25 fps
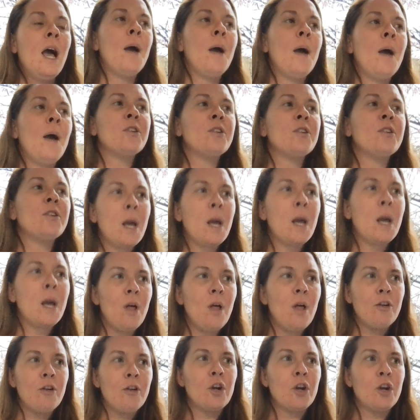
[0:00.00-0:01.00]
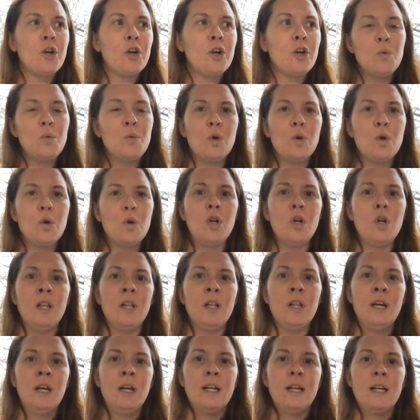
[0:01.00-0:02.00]
There's a couple other cool
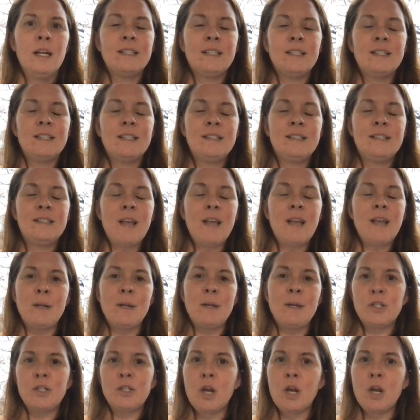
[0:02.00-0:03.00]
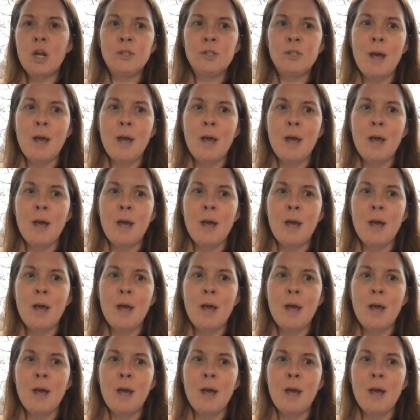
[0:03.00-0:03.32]
stepping stones,